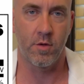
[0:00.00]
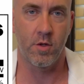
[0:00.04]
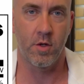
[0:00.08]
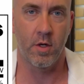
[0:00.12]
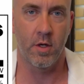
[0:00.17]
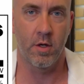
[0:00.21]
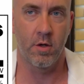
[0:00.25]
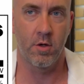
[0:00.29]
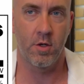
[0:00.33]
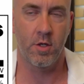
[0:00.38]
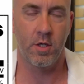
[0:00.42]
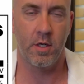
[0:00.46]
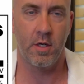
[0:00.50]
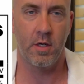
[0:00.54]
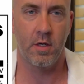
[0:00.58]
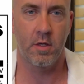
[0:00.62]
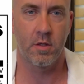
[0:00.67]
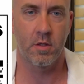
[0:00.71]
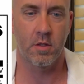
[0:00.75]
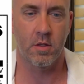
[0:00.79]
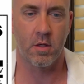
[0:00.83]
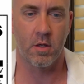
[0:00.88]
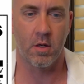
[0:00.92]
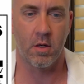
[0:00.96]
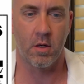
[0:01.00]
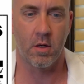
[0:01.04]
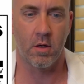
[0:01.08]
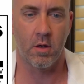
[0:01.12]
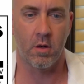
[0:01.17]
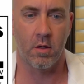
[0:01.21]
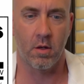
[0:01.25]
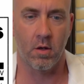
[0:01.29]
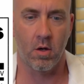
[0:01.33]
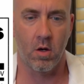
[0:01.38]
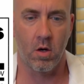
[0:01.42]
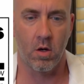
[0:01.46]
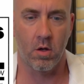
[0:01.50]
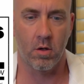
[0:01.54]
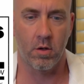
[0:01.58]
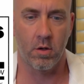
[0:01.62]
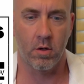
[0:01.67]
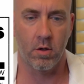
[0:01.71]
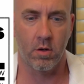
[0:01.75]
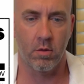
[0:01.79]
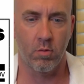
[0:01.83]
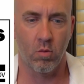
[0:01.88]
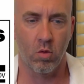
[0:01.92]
you energy. It's a longer,